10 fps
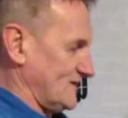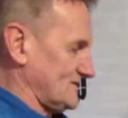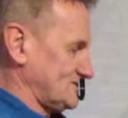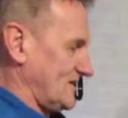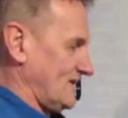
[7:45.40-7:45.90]

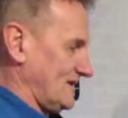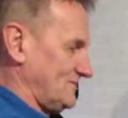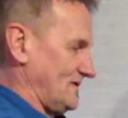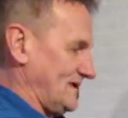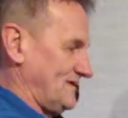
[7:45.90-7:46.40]
solid,
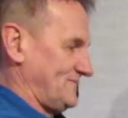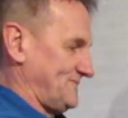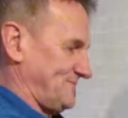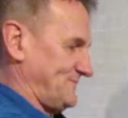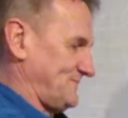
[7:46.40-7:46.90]
really.
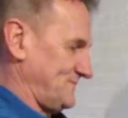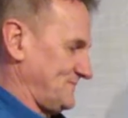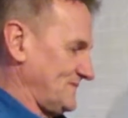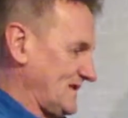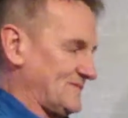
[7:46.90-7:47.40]

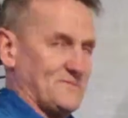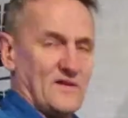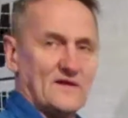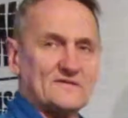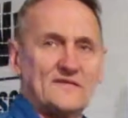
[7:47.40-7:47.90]
That
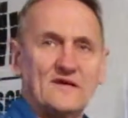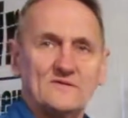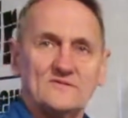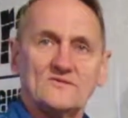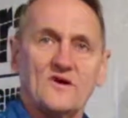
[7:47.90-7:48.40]
block is now
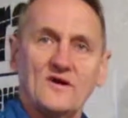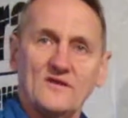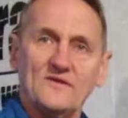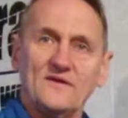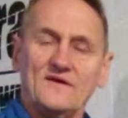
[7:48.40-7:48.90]

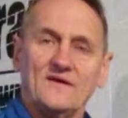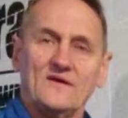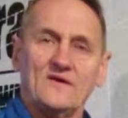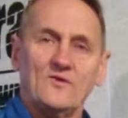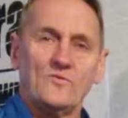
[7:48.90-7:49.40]
installed.
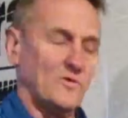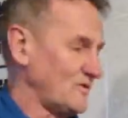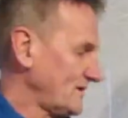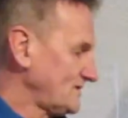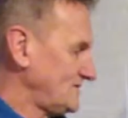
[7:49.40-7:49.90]
We're
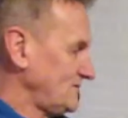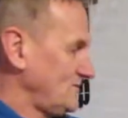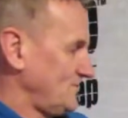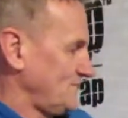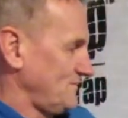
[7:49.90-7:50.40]
going
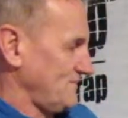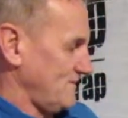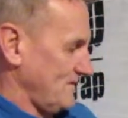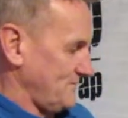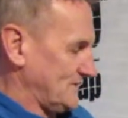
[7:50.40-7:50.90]
to
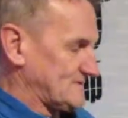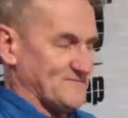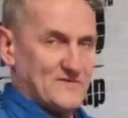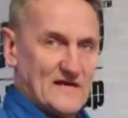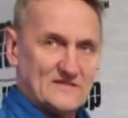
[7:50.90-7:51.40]
put some
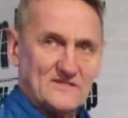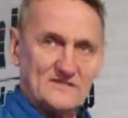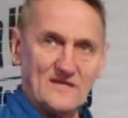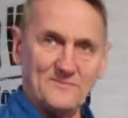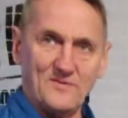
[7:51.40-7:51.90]
flashing
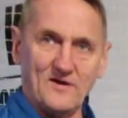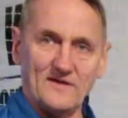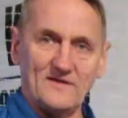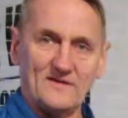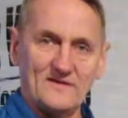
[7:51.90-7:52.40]
tape
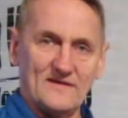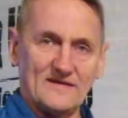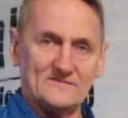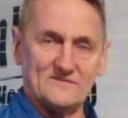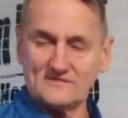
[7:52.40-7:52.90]
on
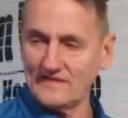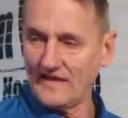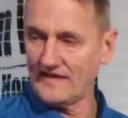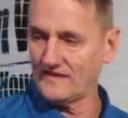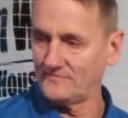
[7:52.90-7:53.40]
as just an
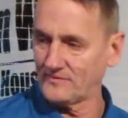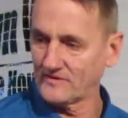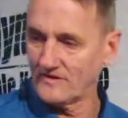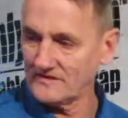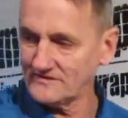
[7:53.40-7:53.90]
added
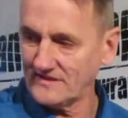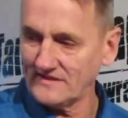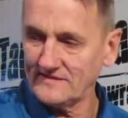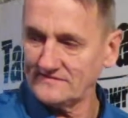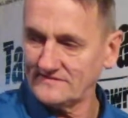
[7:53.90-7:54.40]
precaution, I
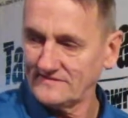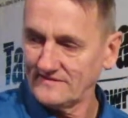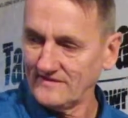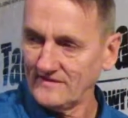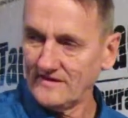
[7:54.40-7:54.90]
guess.
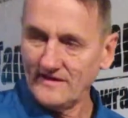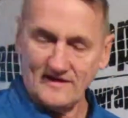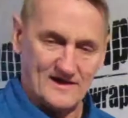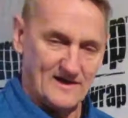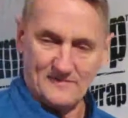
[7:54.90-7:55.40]

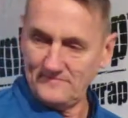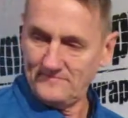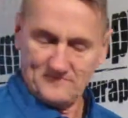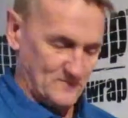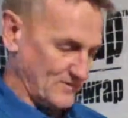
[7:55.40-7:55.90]

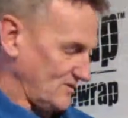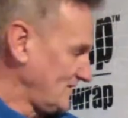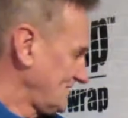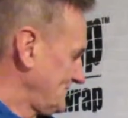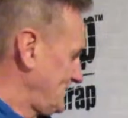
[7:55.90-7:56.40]
We're
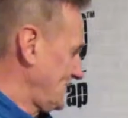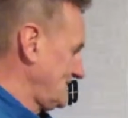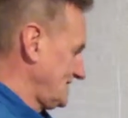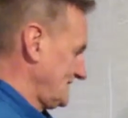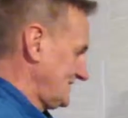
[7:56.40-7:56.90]
going to
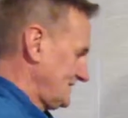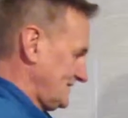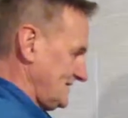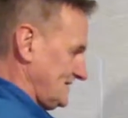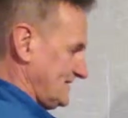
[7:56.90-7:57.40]
put
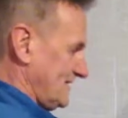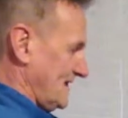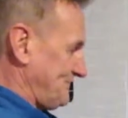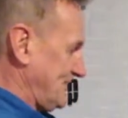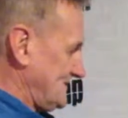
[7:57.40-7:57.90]

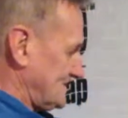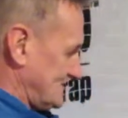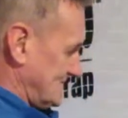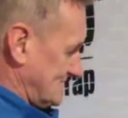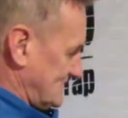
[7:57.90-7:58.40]
a piece
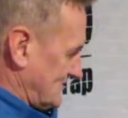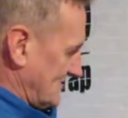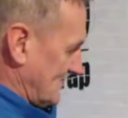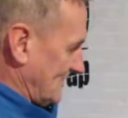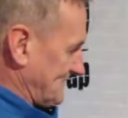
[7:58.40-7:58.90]

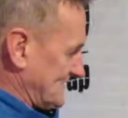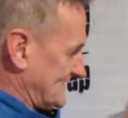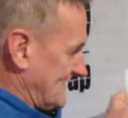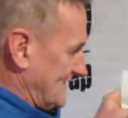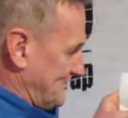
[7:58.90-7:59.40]
up
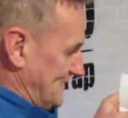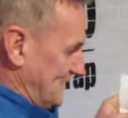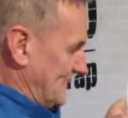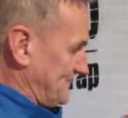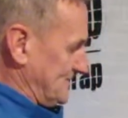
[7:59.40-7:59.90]

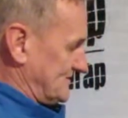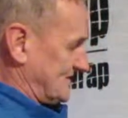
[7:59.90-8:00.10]
each